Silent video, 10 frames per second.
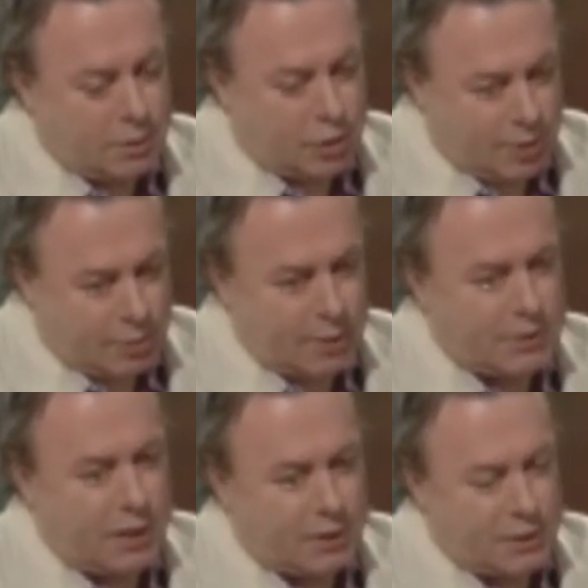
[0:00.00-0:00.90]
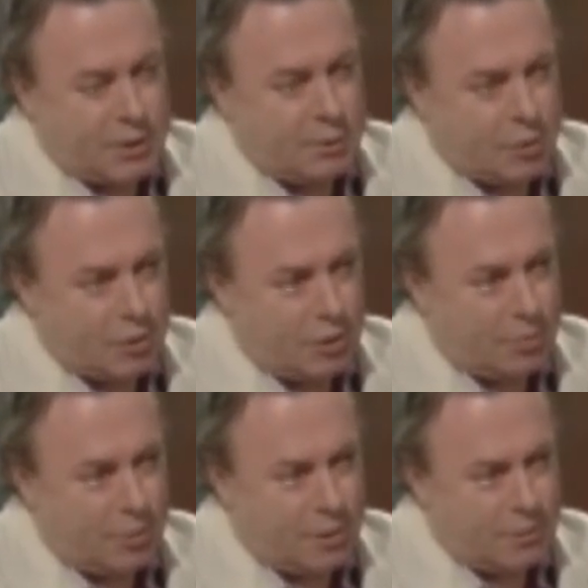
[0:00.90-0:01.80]
too much about sex in this book and
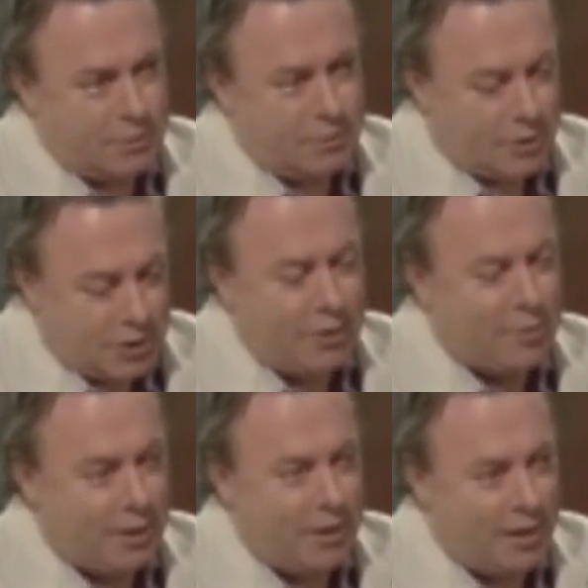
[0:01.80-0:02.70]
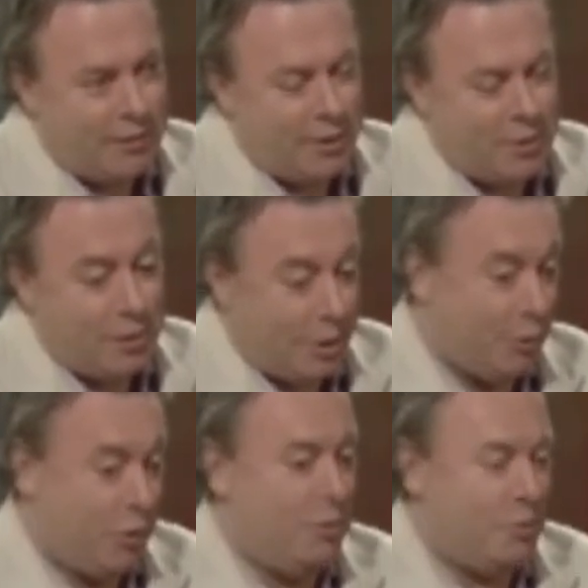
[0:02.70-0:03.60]
not enough about love, I thought, well, you
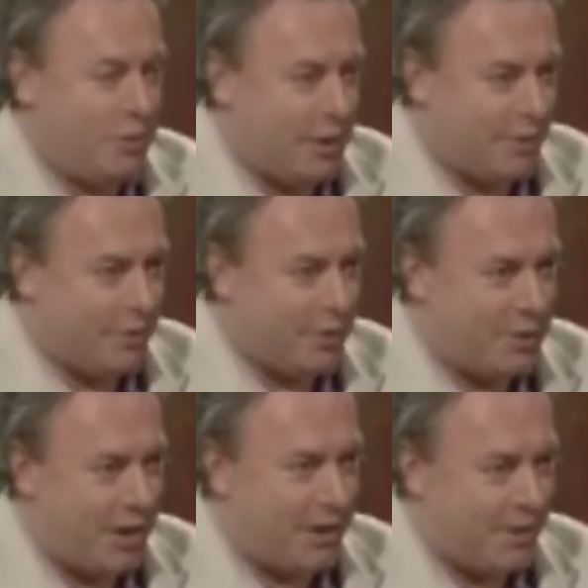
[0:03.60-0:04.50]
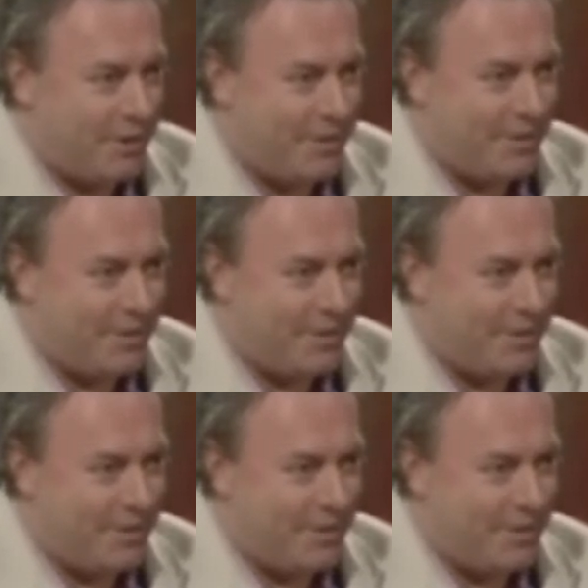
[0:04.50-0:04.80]
could put that on the jacket.